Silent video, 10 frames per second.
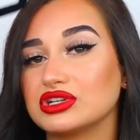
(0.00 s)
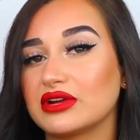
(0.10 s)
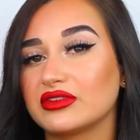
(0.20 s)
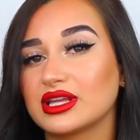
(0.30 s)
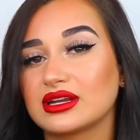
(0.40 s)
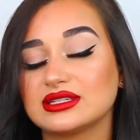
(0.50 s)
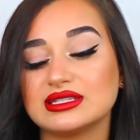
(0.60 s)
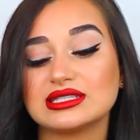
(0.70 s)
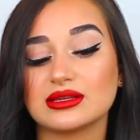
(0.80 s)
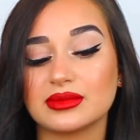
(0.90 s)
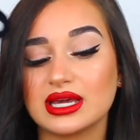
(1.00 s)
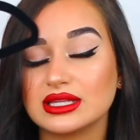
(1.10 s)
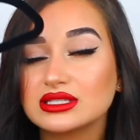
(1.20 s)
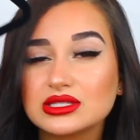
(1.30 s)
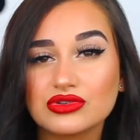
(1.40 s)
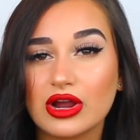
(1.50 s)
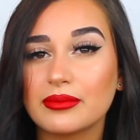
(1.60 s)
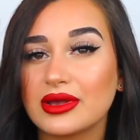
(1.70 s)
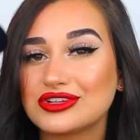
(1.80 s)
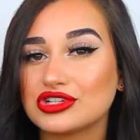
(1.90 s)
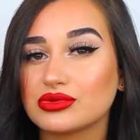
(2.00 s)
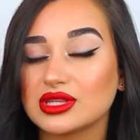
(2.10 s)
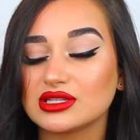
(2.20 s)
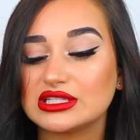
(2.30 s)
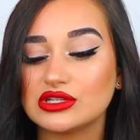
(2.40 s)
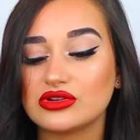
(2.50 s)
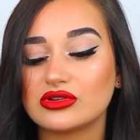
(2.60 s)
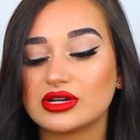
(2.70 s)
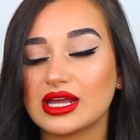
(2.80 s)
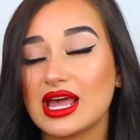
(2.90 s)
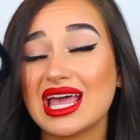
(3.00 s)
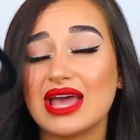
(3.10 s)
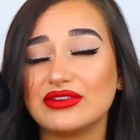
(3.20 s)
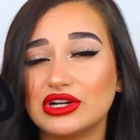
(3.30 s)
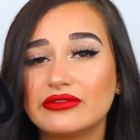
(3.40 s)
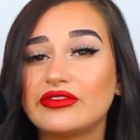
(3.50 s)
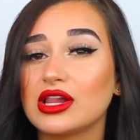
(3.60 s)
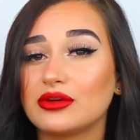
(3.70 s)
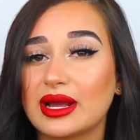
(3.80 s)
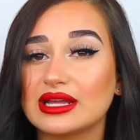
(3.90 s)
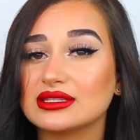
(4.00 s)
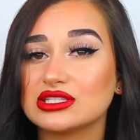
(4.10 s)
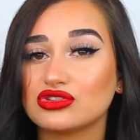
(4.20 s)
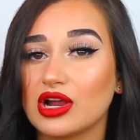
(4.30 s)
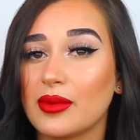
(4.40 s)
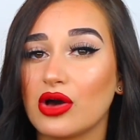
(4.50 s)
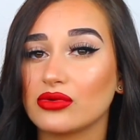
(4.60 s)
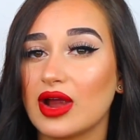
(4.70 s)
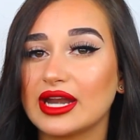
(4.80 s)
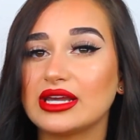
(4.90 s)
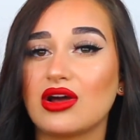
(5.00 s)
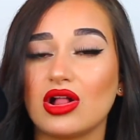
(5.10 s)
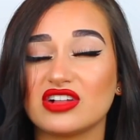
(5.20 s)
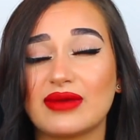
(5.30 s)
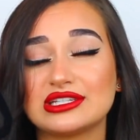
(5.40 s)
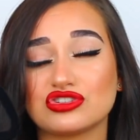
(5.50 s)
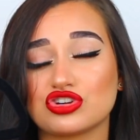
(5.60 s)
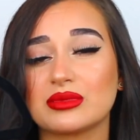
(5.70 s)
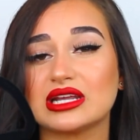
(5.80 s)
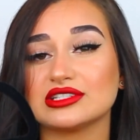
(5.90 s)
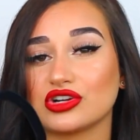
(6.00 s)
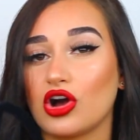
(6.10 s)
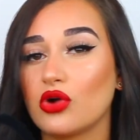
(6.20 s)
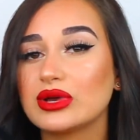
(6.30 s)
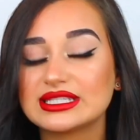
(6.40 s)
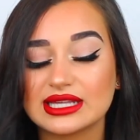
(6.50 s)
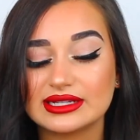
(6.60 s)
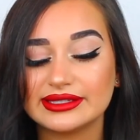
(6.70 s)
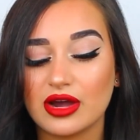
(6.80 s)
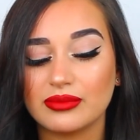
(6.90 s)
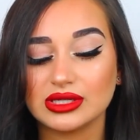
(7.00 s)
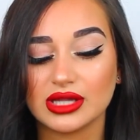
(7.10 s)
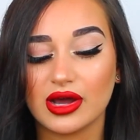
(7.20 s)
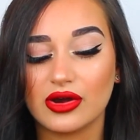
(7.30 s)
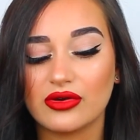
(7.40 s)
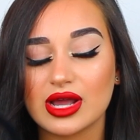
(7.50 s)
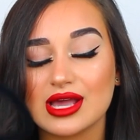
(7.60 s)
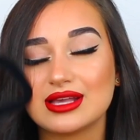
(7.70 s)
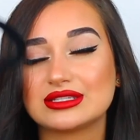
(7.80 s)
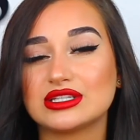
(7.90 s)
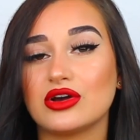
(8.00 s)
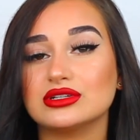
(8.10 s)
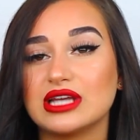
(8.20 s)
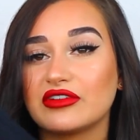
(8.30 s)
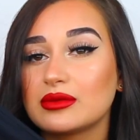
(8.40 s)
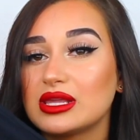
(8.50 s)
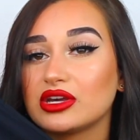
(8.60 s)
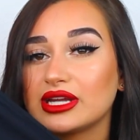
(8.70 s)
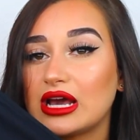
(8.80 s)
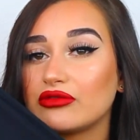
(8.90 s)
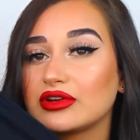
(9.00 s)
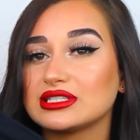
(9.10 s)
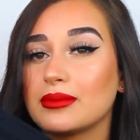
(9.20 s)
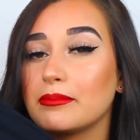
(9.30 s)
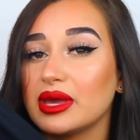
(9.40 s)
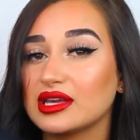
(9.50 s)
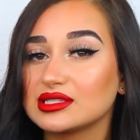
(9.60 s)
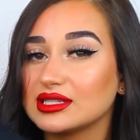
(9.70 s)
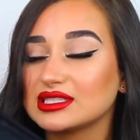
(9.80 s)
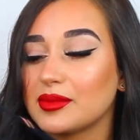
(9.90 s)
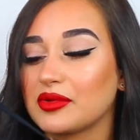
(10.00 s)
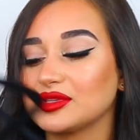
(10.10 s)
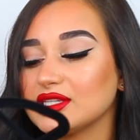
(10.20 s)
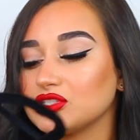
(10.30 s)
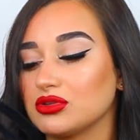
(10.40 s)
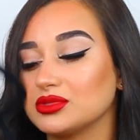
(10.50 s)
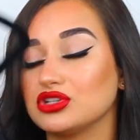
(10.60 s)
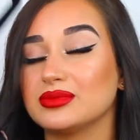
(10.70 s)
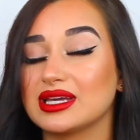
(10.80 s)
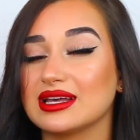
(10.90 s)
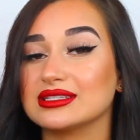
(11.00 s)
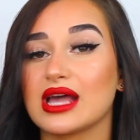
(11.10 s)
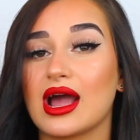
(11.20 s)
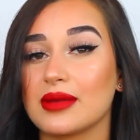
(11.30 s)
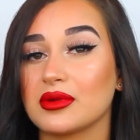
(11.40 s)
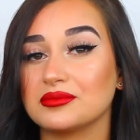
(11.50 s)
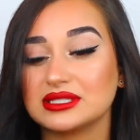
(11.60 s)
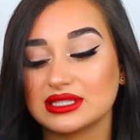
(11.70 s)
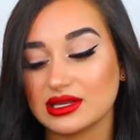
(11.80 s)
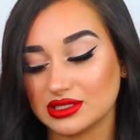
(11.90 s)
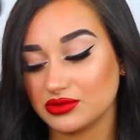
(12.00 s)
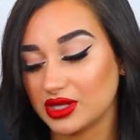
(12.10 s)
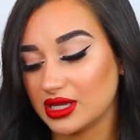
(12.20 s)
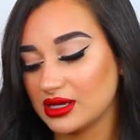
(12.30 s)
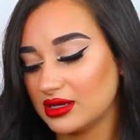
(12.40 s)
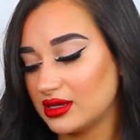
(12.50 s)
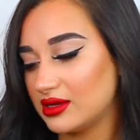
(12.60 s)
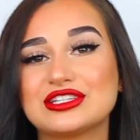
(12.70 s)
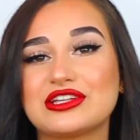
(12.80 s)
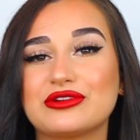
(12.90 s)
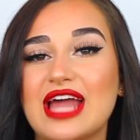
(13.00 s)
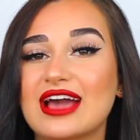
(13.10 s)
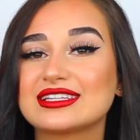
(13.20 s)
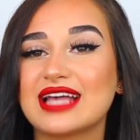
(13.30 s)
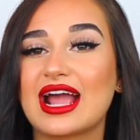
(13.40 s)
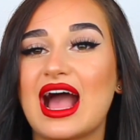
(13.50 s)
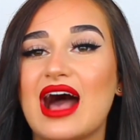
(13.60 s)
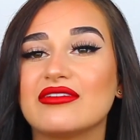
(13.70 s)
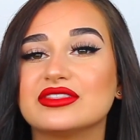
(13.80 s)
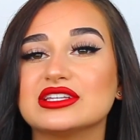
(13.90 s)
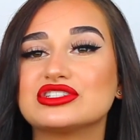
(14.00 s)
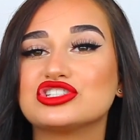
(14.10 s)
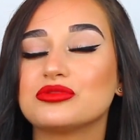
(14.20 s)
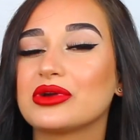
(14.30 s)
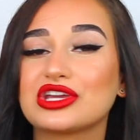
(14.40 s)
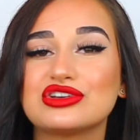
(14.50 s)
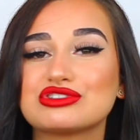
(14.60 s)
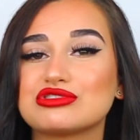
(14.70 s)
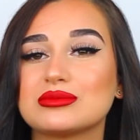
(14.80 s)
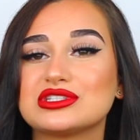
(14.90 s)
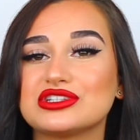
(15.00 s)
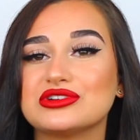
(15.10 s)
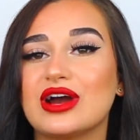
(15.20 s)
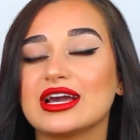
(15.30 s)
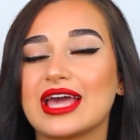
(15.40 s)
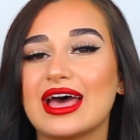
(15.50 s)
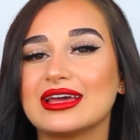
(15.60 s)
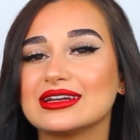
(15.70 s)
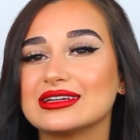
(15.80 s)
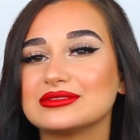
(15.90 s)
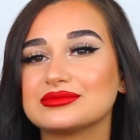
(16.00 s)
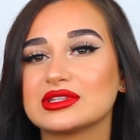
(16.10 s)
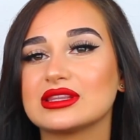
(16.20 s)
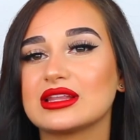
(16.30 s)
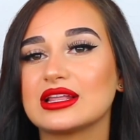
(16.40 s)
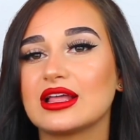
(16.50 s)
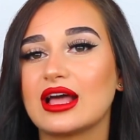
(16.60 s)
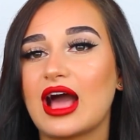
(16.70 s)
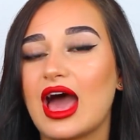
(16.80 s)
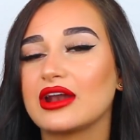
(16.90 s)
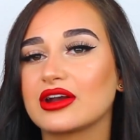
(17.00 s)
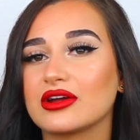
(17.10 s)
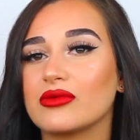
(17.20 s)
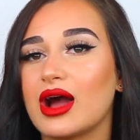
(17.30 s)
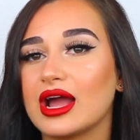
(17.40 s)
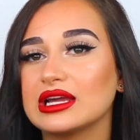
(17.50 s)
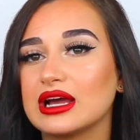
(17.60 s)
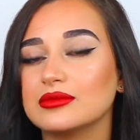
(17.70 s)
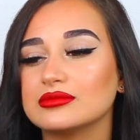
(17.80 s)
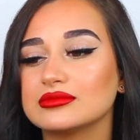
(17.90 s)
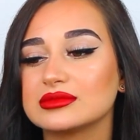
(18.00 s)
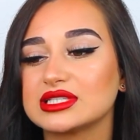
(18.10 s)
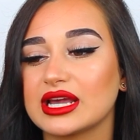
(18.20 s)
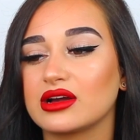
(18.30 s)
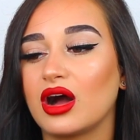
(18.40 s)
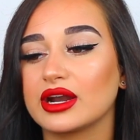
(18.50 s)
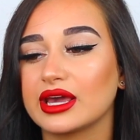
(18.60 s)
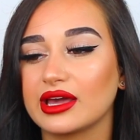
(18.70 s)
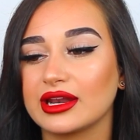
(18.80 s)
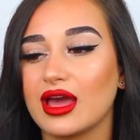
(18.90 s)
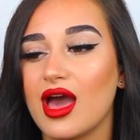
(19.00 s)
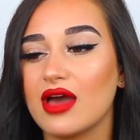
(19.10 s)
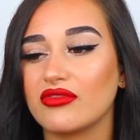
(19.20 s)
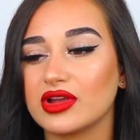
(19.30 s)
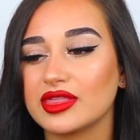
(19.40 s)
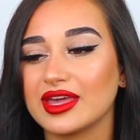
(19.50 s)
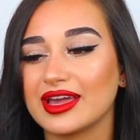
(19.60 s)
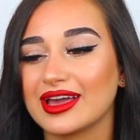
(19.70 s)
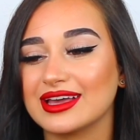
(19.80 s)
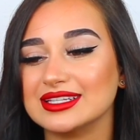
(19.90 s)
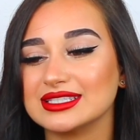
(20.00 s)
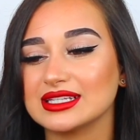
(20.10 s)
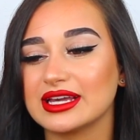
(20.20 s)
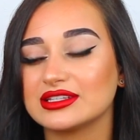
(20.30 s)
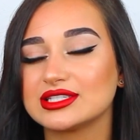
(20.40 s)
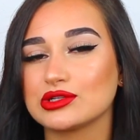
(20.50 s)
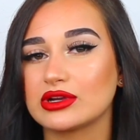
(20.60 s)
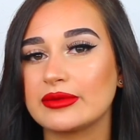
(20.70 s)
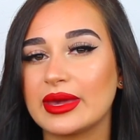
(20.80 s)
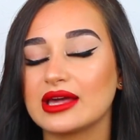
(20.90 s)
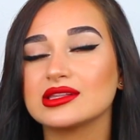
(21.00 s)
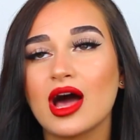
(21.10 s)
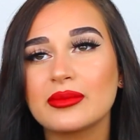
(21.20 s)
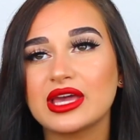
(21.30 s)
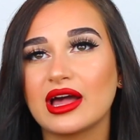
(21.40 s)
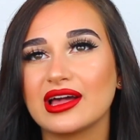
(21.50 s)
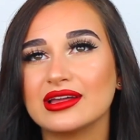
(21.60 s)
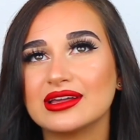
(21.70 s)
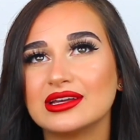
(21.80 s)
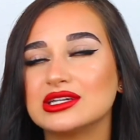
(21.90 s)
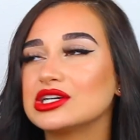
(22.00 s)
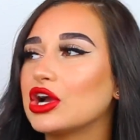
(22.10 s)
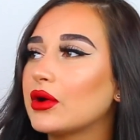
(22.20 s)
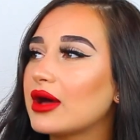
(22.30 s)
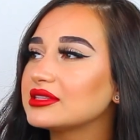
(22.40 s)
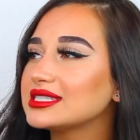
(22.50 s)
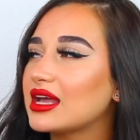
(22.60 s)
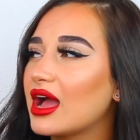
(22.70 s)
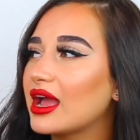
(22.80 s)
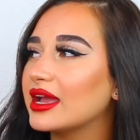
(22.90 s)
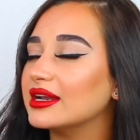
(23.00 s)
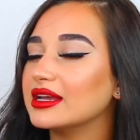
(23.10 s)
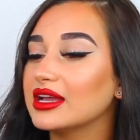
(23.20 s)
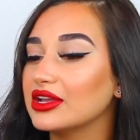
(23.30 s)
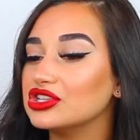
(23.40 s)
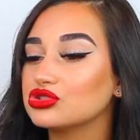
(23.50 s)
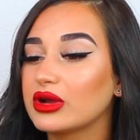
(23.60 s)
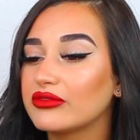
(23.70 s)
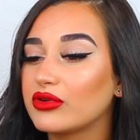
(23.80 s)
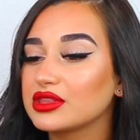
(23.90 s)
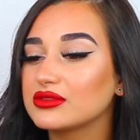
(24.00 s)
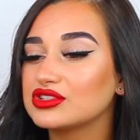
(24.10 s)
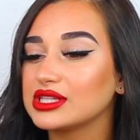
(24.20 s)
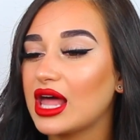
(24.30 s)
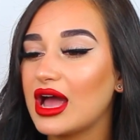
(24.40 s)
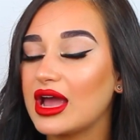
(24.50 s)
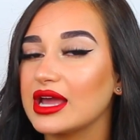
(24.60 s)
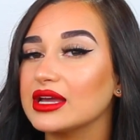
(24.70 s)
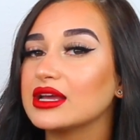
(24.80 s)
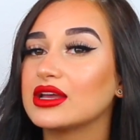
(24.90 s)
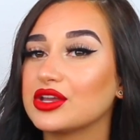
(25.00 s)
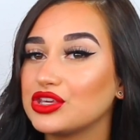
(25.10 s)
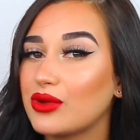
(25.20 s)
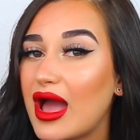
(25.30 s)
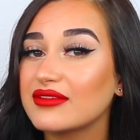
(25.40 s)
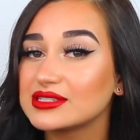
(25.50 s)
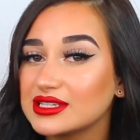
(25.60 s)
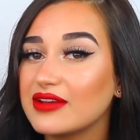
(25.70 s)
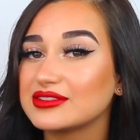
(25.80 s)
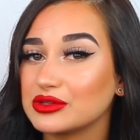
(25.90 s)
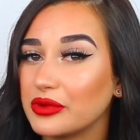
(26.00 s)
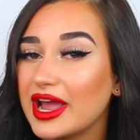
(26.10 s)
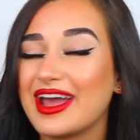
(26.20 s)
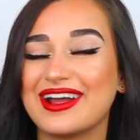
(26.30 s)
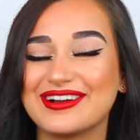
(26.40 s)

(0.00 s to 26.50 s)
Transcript: You're definitely gonna see some Instagram pictures with it soon. If you don't follow my Instagram already all of my social medias are always linked down below so definitely be looking out for some pics this summer with this swimsuit because I'm obsessed with it. So next I have this super cute swimsuit. Again, I don't know why I'm psychotic and everything is like screaming, Lamia, go outside, enjoy 4th of July, you have stuff to wear.